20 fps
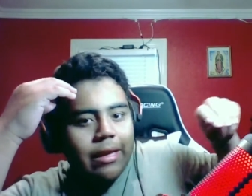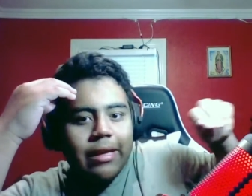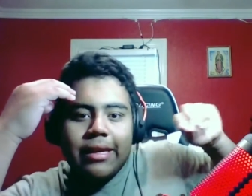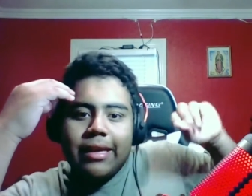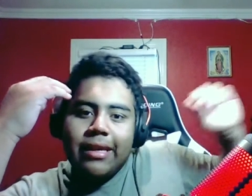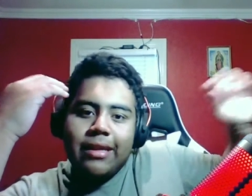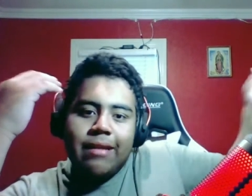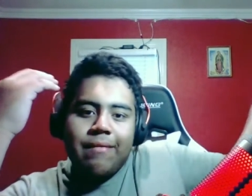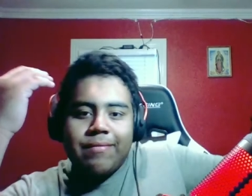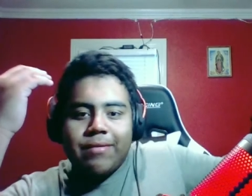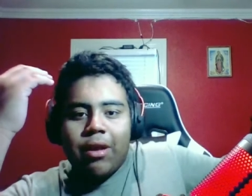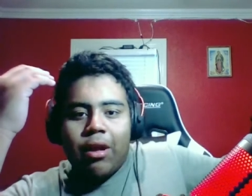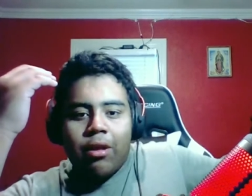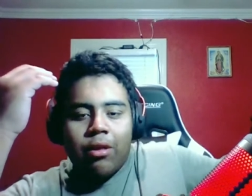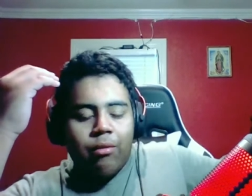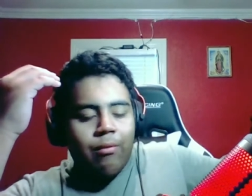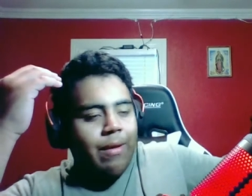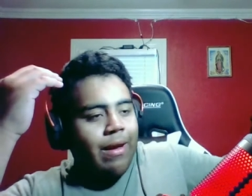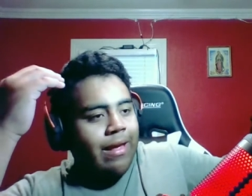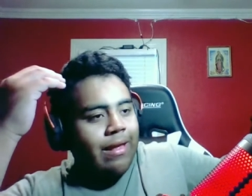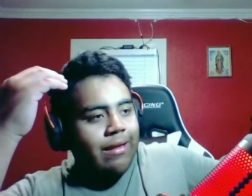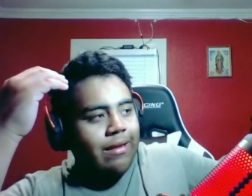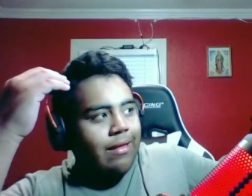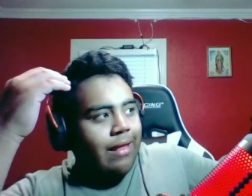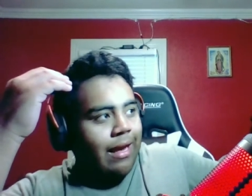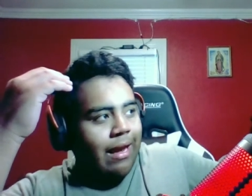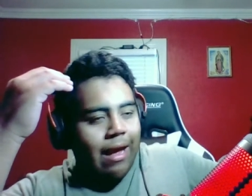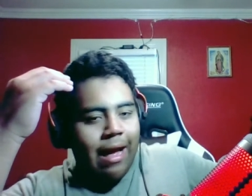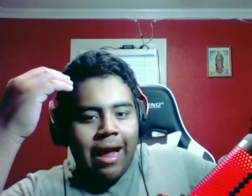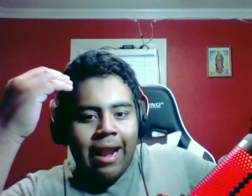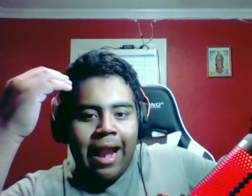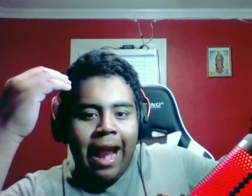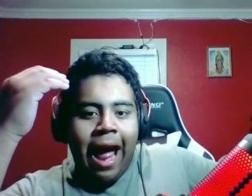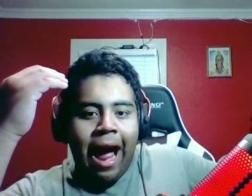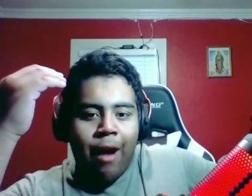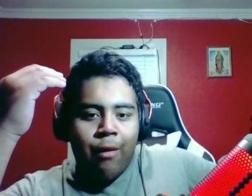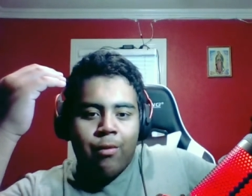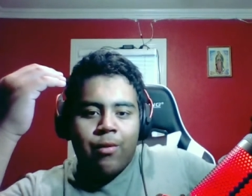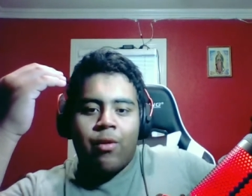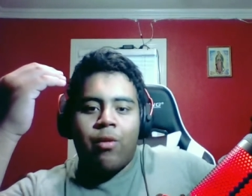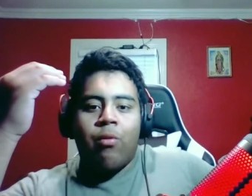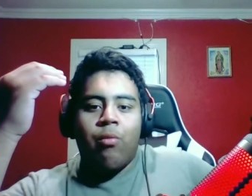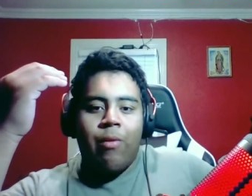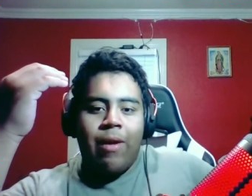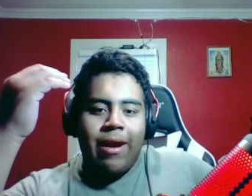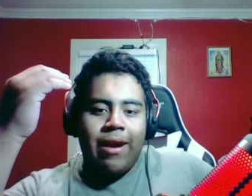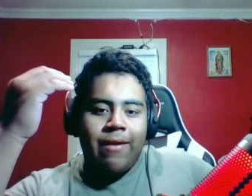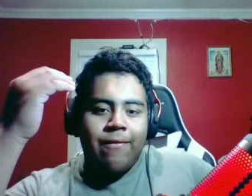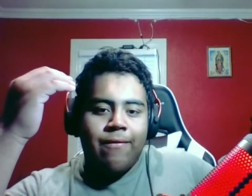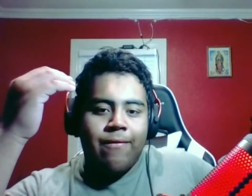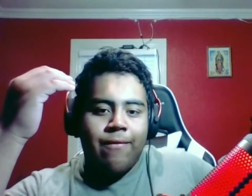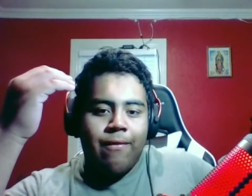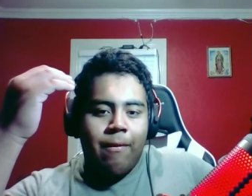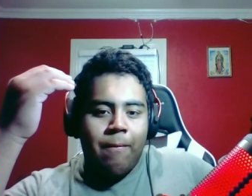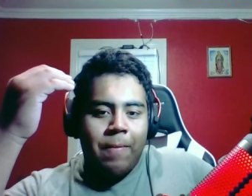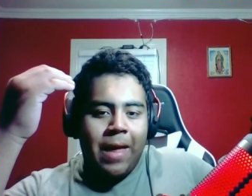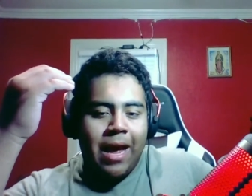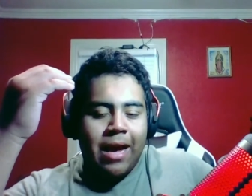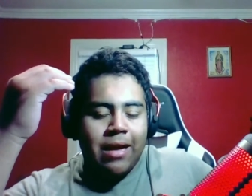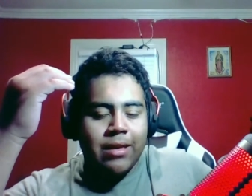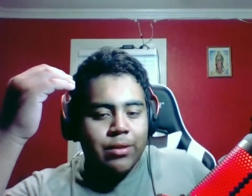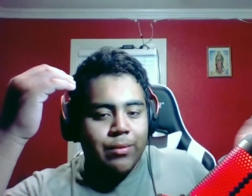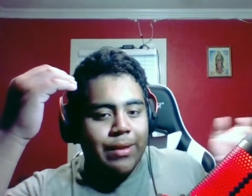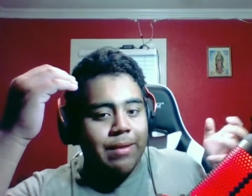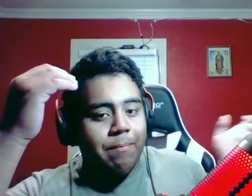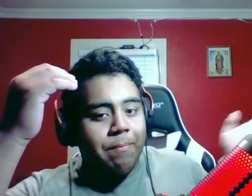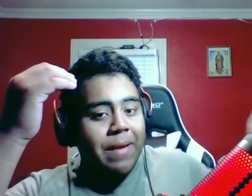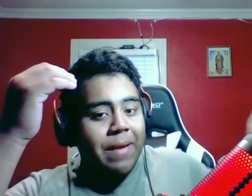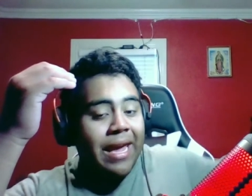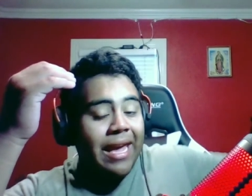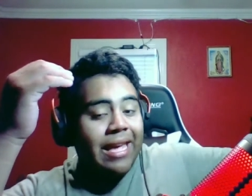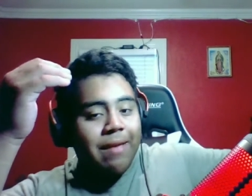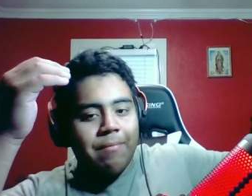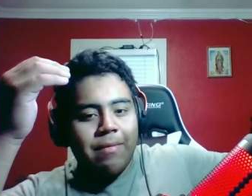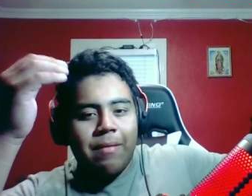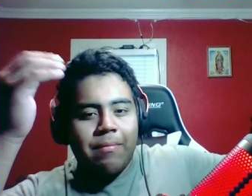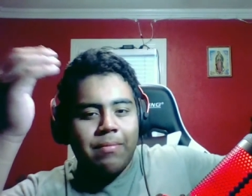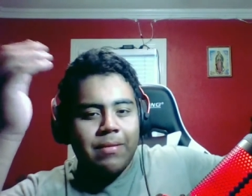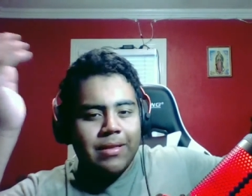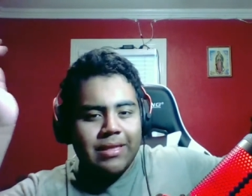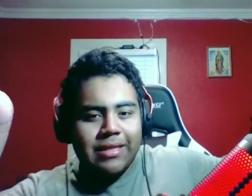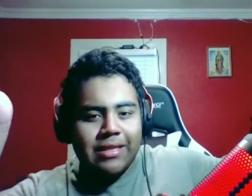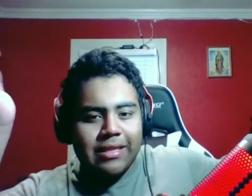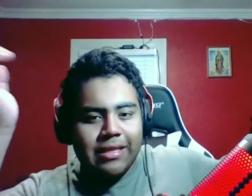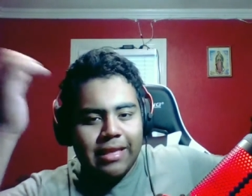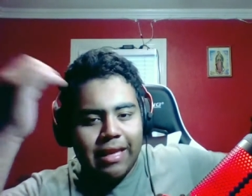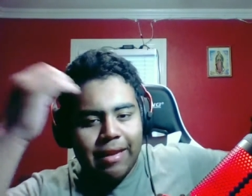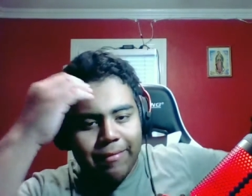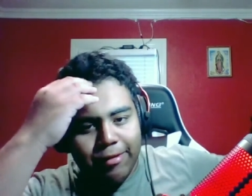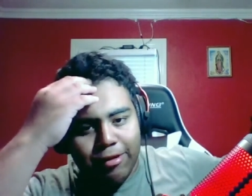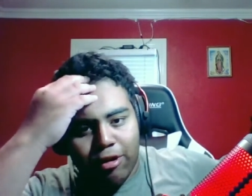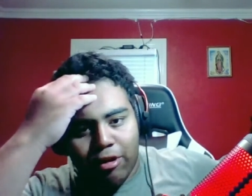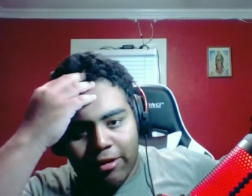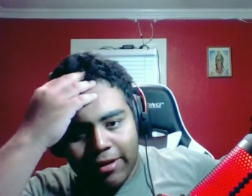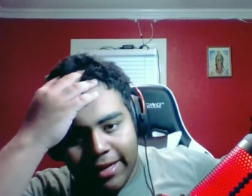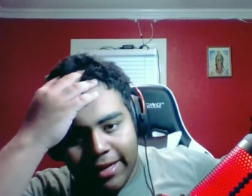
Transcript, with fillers: He lives all the way like an hour away from the house, so we have to pick him up. Plus he doesn't have a car